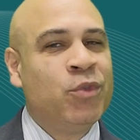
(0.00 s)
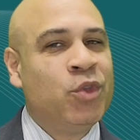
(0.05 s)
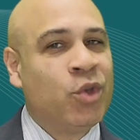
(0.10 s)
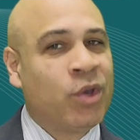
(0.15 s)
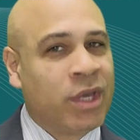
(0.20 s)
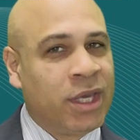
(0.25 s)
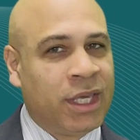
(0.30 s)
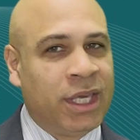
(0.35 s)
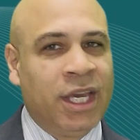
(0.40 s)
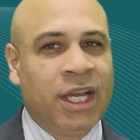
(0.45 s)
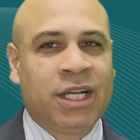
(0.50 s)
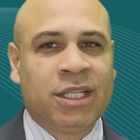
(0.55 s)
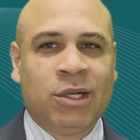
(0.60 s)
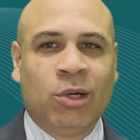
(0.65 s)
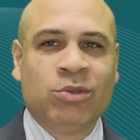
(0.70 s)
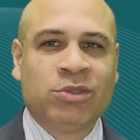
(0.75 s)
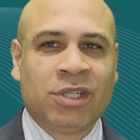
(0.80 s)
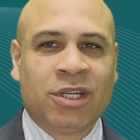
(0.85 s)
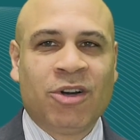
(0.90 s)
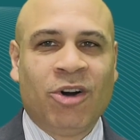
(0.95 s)
you can get
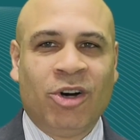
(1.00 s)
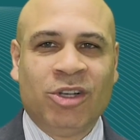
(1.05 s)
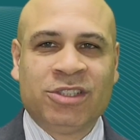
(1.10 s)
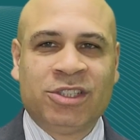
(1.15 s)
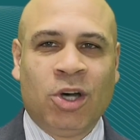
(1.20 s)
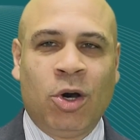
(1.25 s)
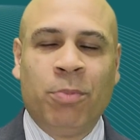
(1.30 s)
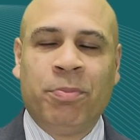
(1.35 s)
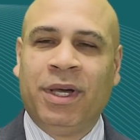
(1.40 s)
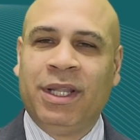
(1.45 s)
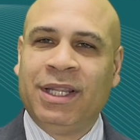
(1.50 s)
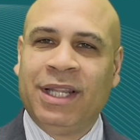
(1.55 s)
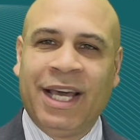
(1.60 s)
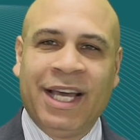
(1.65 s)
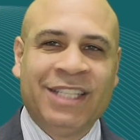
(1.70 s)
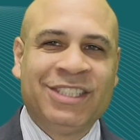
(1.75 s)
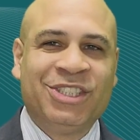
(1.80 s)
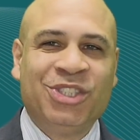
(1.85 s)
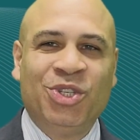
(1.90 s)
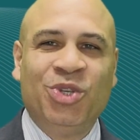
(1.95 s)
closing cost help
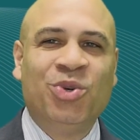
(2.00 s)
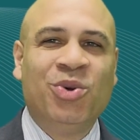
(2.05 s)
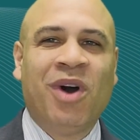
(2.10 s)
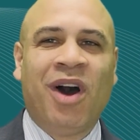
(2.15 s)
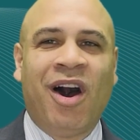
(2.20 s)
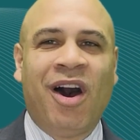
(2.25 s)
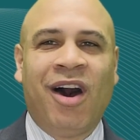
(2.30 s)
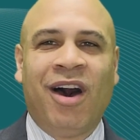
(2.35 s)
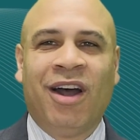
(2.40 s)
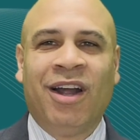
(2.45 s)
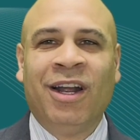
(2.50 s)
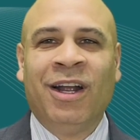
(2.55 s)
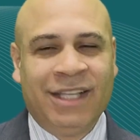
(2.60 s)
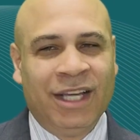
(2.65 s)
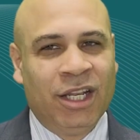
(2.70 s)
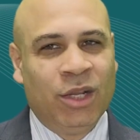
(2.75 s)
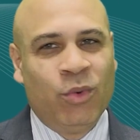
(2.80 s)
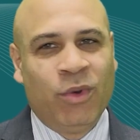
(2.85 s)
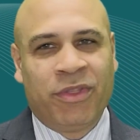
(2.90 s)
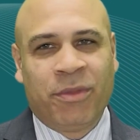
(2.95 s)
unless you are
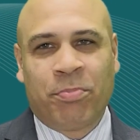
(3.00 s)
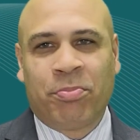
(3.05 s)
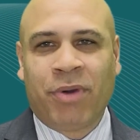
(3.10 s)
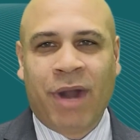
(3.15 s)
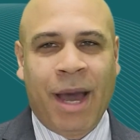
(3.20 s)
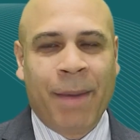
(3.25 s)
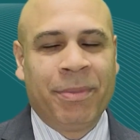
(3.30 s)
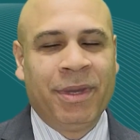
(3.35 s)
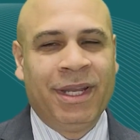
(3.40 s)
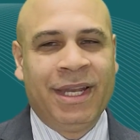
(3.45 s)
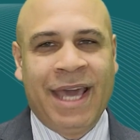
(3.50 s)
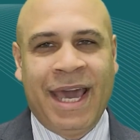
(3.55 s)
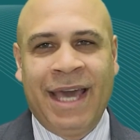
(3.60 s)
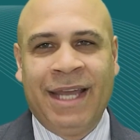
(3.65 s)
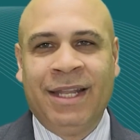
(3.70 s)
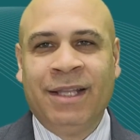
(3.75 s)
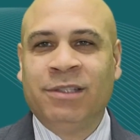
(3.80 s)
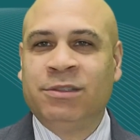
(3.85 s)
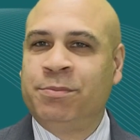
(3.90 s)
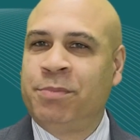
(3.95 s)
dealing with a property
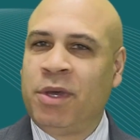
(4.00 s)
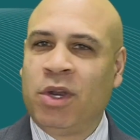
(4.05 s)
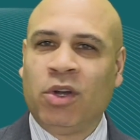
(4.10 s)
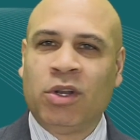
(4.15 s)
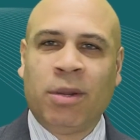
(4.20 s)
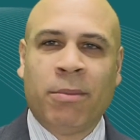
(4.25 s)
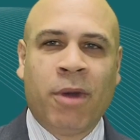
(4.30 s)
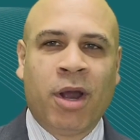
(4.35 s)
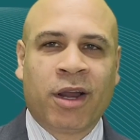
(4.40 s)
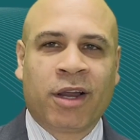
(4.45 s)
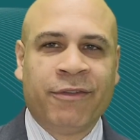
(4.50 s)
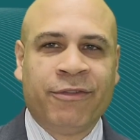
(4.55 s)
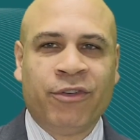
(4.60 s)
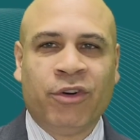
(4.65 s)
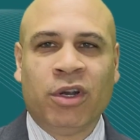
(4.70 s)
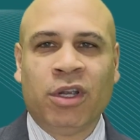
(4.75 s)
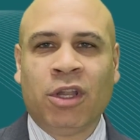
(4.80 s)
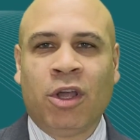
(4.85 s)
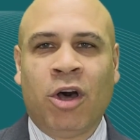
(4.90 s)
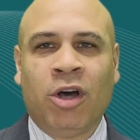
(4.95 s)
that's been on the market
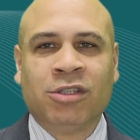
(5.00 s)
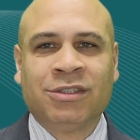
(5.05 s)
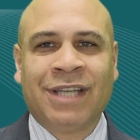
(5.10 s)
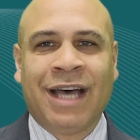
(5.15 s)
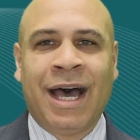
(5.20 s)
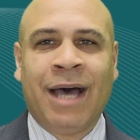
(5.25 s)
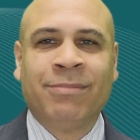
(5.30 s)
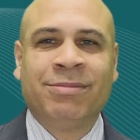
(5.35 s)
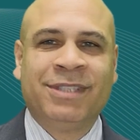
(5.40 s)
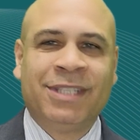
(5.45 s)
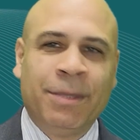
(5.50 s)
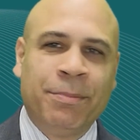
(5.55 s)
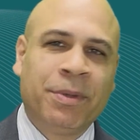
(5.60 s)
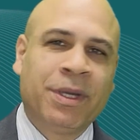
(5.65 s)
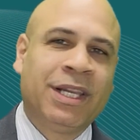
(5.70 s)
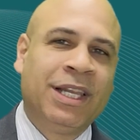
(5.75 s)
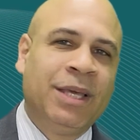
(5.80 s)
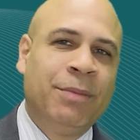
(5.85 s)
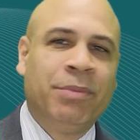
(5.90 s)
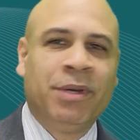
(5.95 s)
for a long time,
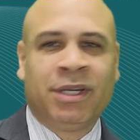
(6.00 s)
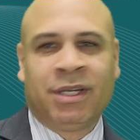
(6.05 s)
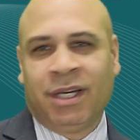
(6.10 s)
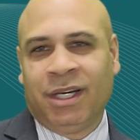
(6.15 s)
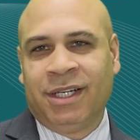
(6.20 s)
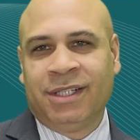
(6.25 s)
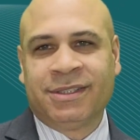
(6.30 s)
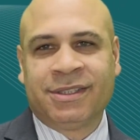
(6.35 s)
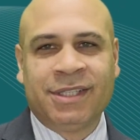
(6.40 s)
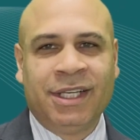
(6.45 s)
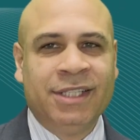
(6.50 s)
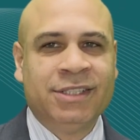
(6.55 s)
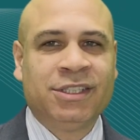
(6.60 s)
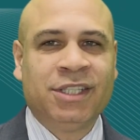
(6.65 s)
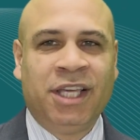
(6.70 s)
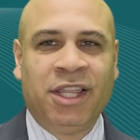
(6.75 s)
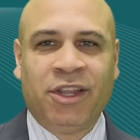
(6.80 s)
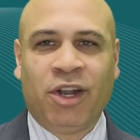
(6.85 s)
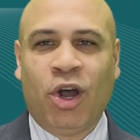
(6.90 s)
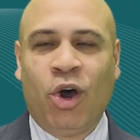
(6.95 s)
typically because
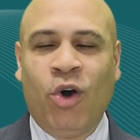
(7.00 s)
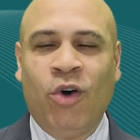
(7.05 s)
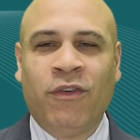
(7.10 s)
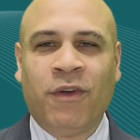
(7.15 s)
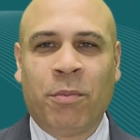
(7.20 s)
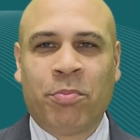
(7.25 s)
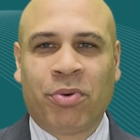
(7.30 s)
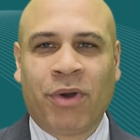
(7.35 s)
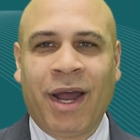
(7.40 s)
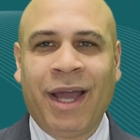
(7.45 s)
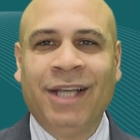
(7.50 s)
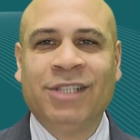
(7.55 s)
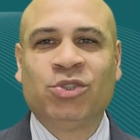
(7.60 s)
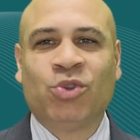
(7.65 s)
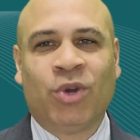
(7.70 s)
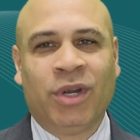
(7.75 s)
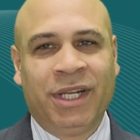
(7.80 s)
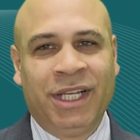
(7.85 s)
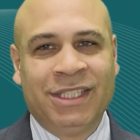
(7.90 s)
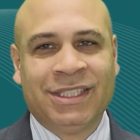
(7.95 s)
it's either overpriced
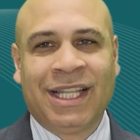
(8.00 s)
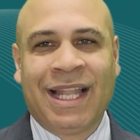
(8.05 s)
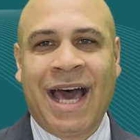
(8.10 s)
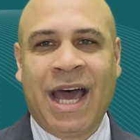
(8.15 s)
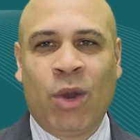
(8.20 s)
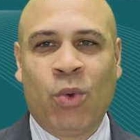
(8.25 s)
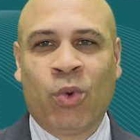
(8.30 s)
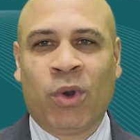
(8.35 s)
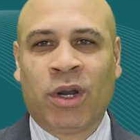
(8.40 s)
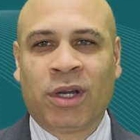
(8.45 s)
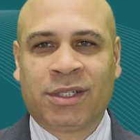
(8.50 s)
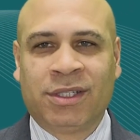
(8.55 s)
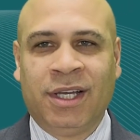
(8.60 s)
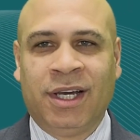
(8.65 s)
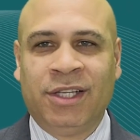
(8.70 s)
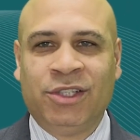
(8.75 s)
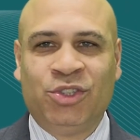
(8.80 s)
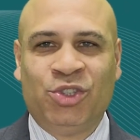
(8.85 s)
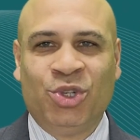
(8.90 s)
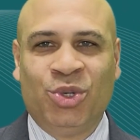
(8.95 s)
or it needs a lot of work
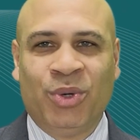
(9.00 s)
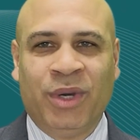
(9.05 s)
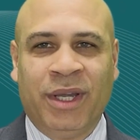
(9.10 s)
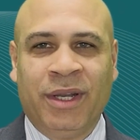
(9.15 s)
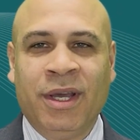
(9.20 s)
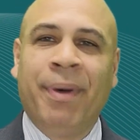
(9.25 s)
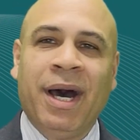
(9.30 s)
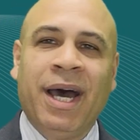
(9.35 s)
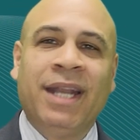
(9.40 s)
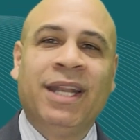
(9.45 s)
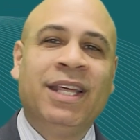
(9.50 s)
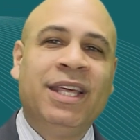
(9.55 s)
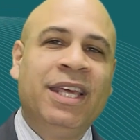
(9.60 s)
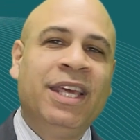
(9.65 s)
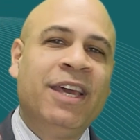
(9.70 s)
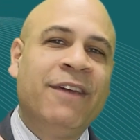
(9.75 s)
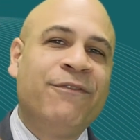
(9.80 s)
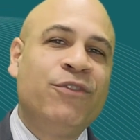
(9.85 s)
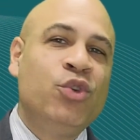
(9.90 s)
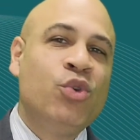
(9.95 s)
done to it. But
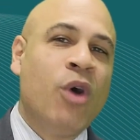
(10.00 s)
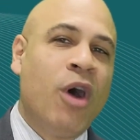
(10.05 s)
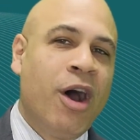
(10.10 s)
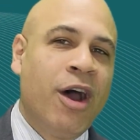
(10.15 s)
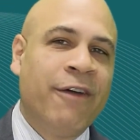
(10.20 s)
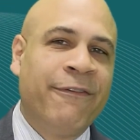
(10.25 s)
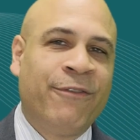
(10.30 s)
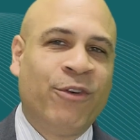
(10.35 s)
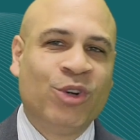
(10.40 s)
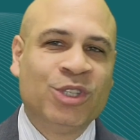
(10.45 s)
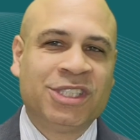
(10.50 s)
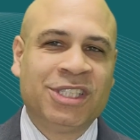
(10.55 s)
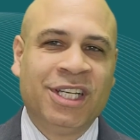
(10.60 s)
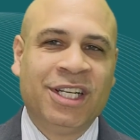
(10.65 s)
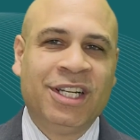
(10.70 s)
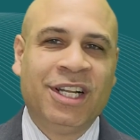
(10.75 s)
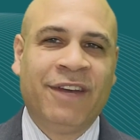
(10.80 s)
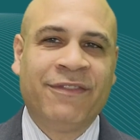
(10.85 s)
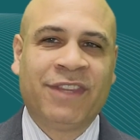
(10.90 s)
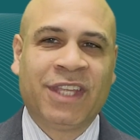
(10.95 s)
if you are
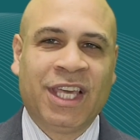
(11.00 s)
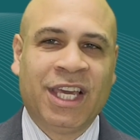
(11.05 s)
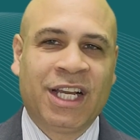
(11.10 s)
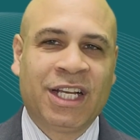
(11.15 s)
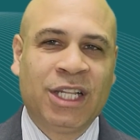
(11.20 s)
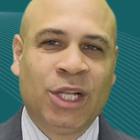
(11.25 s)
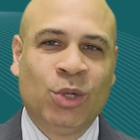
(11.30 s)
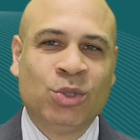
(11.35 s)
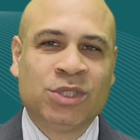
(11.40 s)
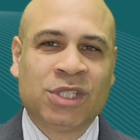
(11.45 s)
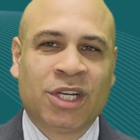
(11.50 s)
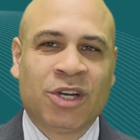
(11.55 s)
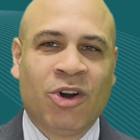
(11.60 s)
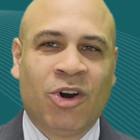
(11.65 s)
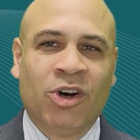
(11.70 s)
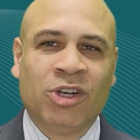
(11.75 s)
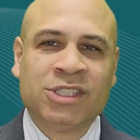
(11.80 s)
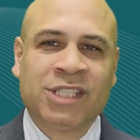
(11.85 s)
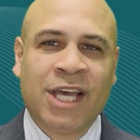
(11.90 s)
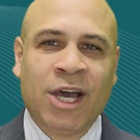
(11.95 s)
fortunate enough to get closing
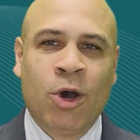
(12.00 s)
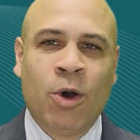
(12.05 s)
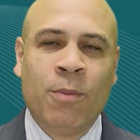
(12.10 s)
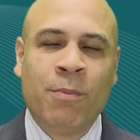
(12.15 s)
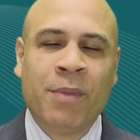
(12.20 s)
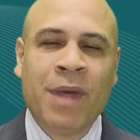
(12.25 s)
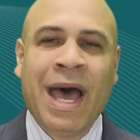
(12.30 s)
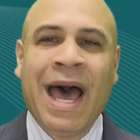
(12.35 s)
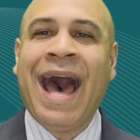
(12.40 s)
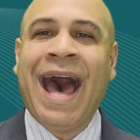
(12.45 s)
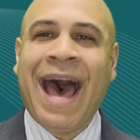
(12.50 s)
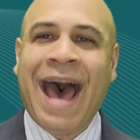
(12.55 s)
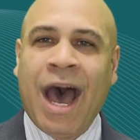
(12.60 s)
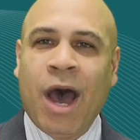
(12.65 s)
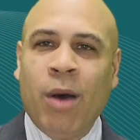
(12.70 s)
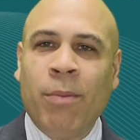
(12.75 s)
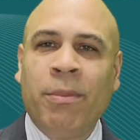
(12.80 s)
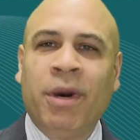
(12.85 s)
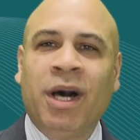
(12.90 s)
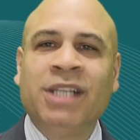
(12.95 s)
cost help,
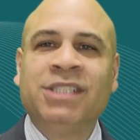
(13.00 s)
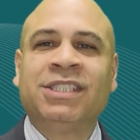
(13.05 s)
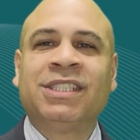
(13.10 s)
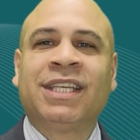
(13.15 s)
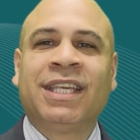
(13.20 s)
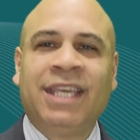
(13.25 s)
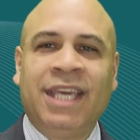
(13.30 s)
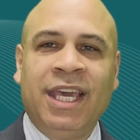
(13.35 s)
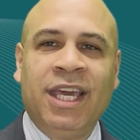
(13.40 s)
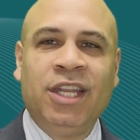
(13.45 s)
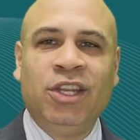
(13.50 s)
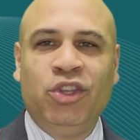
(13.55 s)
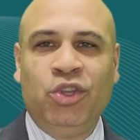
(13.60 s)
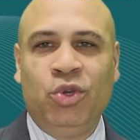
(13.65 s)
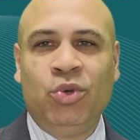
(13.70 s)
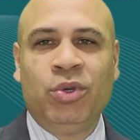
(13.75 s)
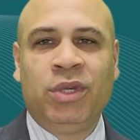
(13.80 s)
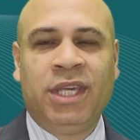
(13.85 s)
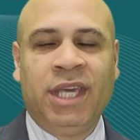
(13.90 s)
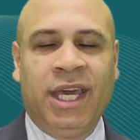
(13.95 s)
how much can
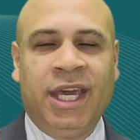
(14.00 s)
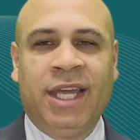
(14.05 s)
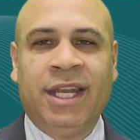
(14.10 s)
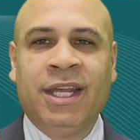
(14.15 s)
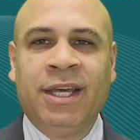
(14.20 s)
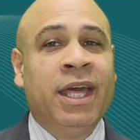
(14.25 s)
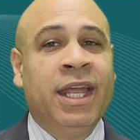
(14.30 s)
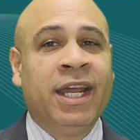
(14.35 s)
you get?